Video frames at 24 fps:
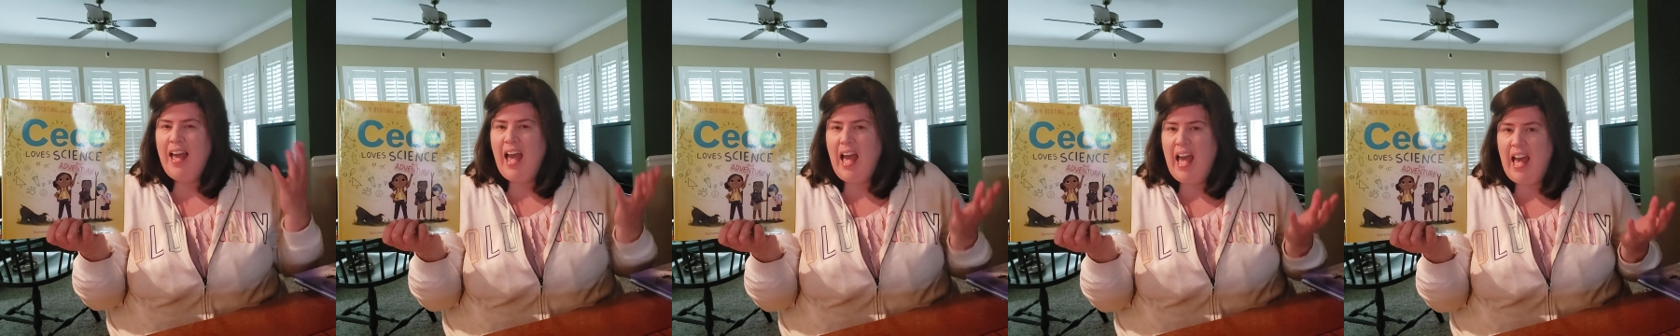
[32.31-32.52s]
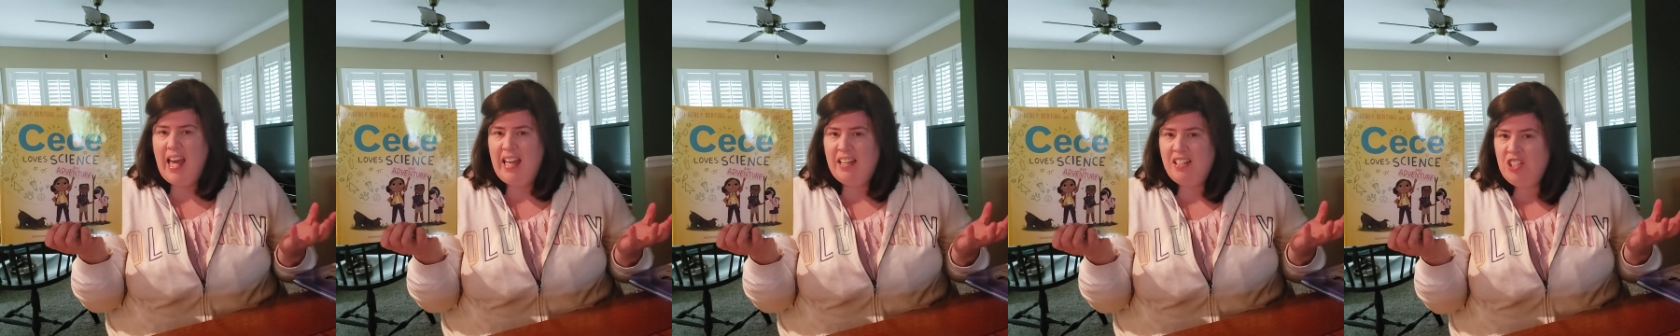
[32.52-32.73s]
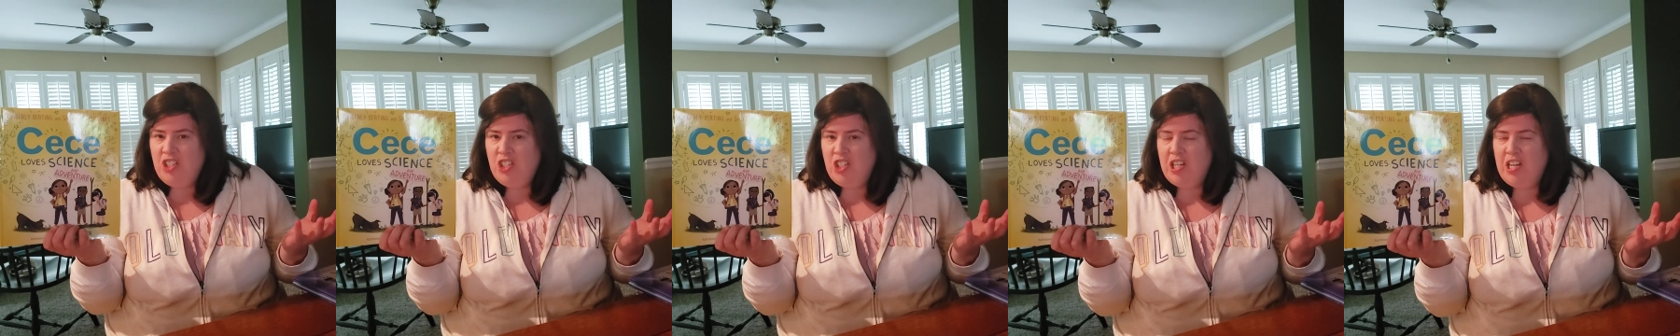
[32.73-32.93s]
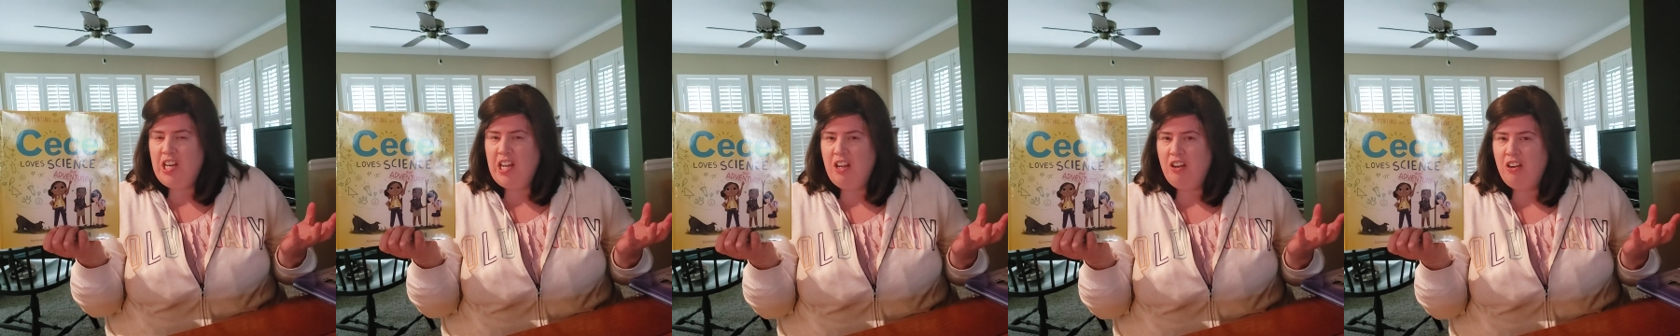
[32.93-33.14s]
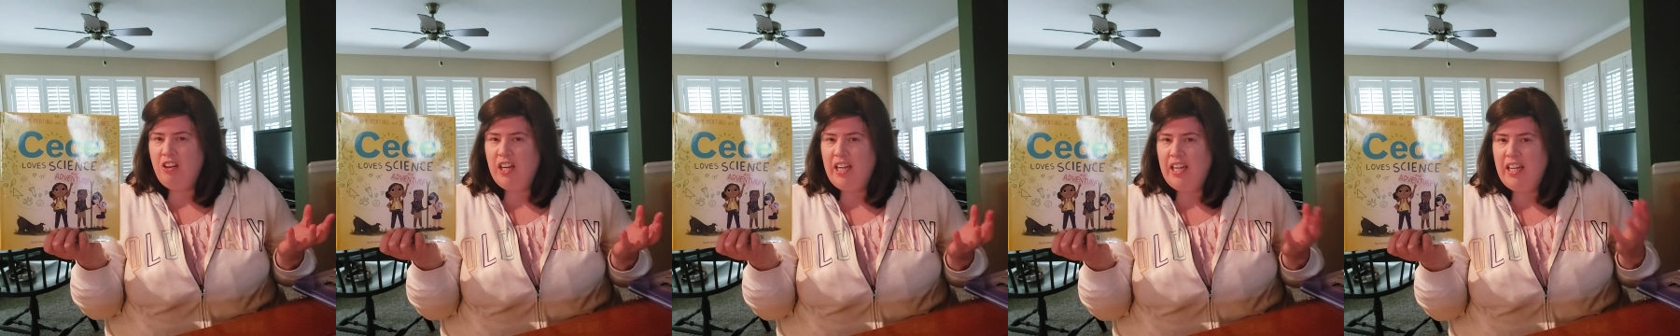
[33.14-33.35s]

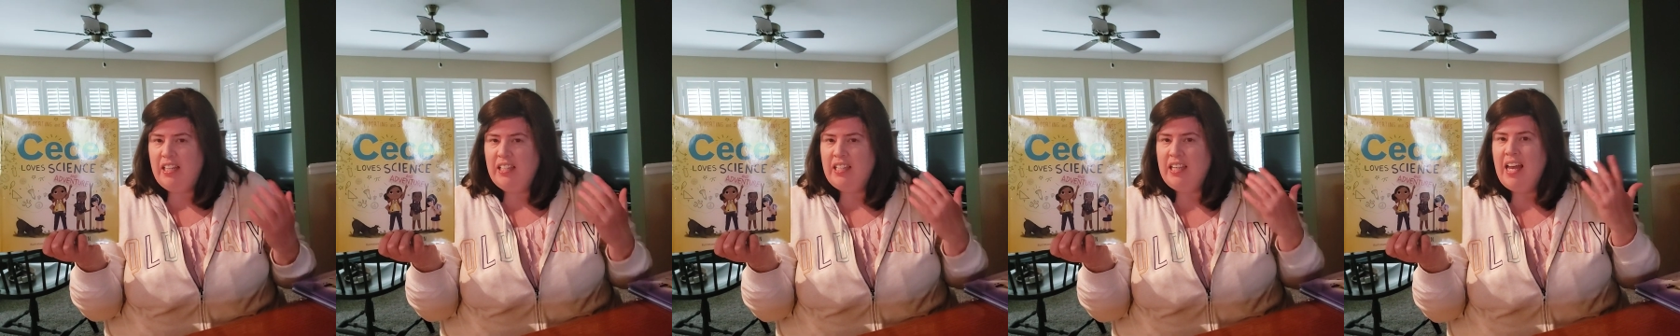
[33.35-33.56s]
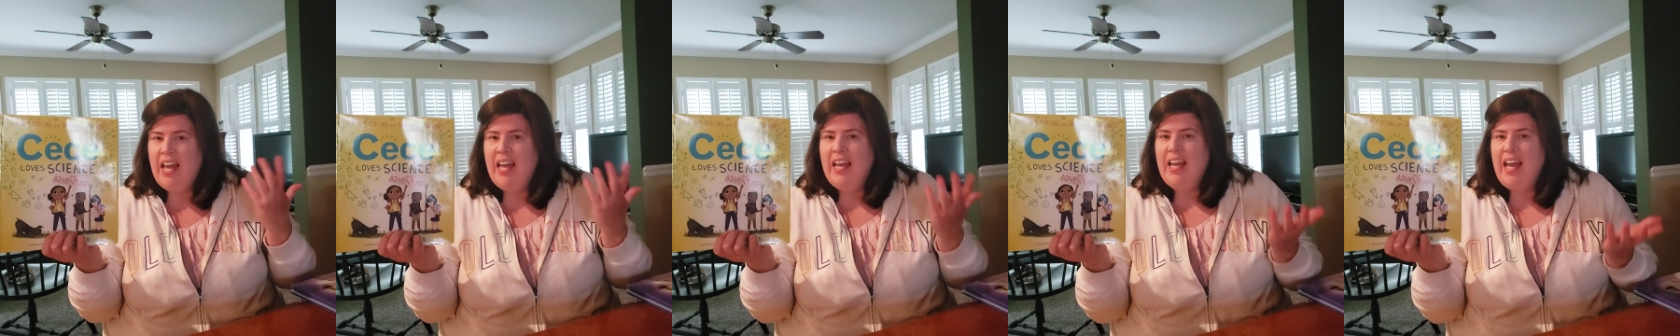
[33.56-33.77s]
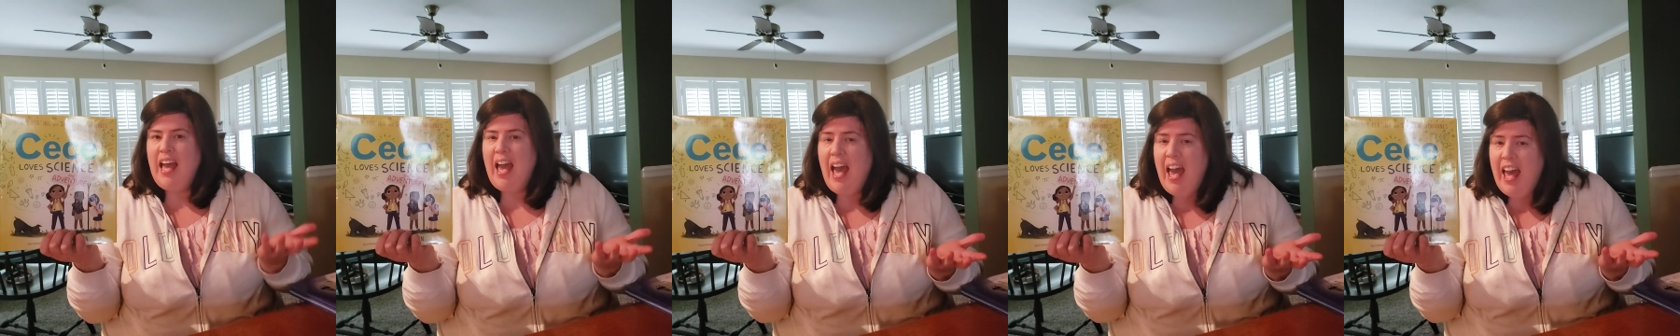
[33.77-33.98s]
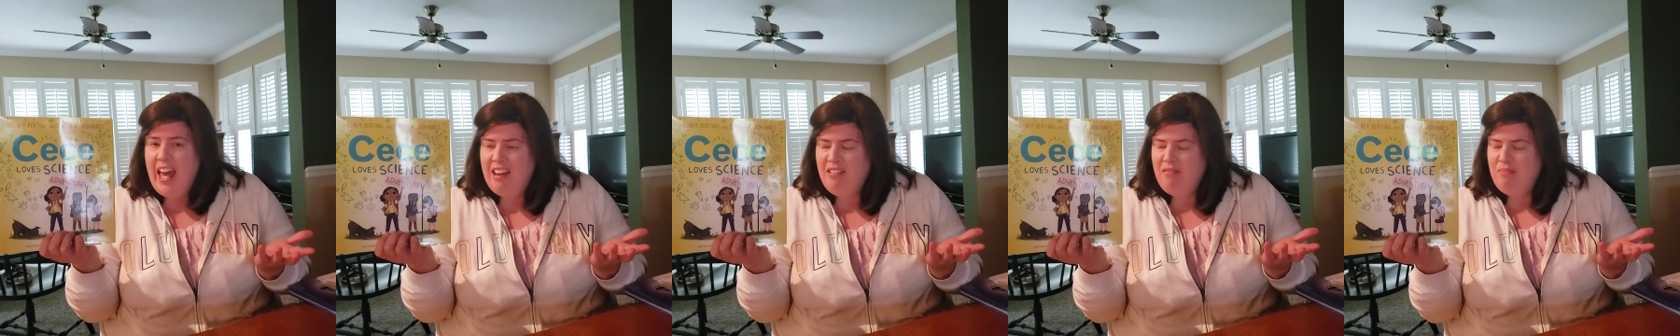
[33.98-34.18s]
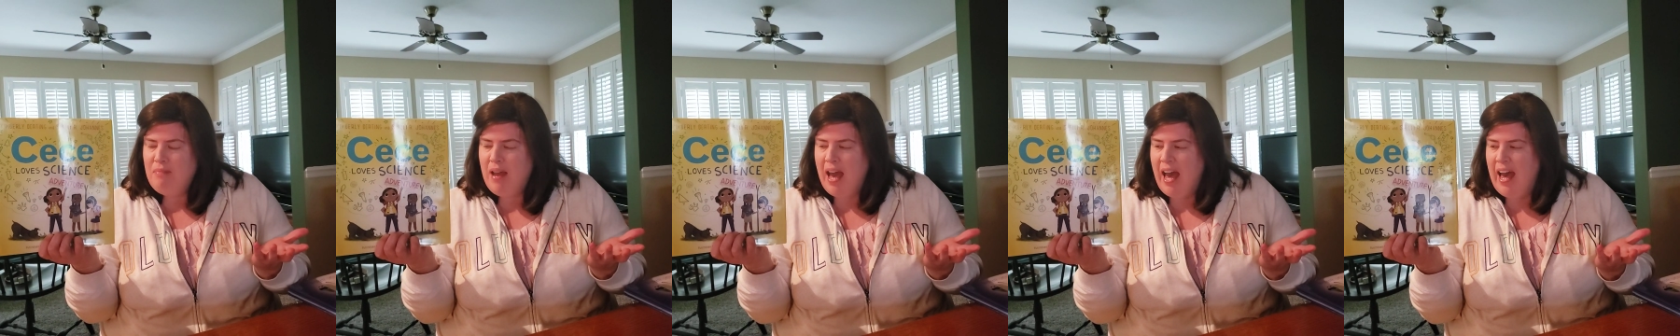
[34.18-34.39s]
engineering,
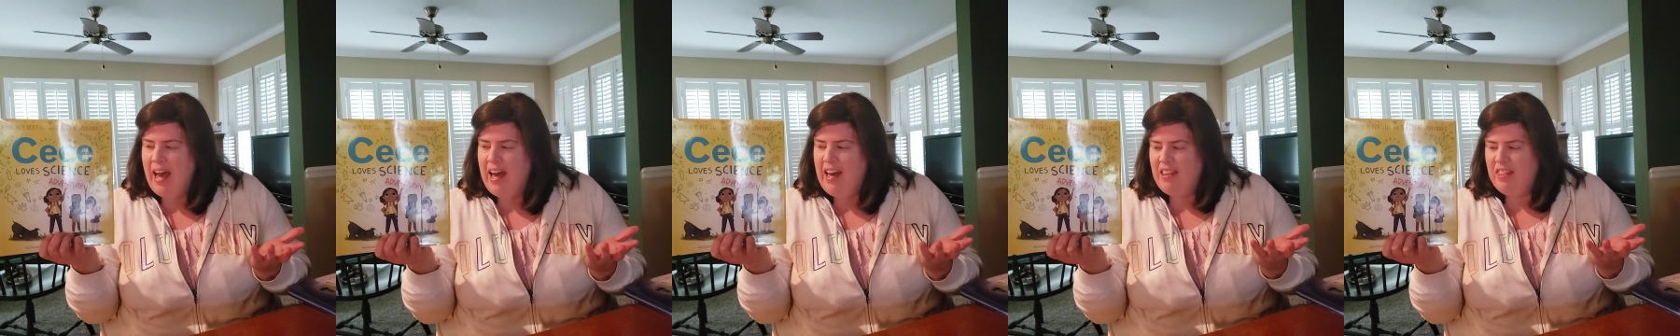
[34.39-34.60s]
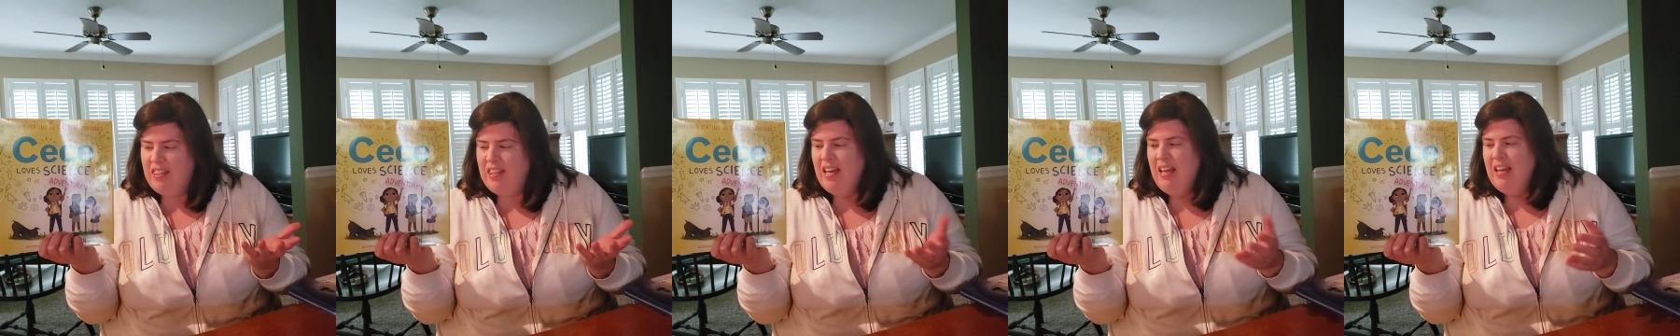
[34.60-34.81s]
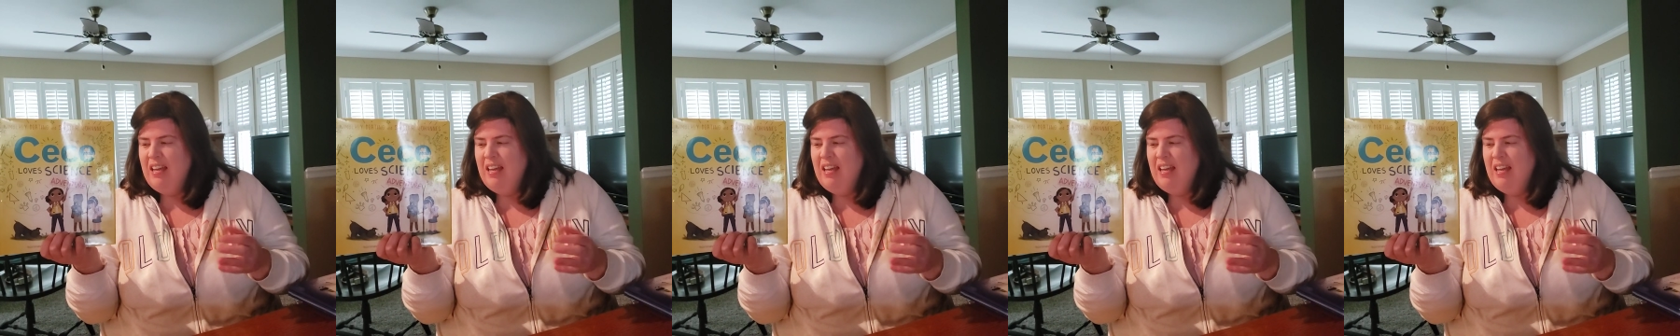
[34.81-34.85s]
and math.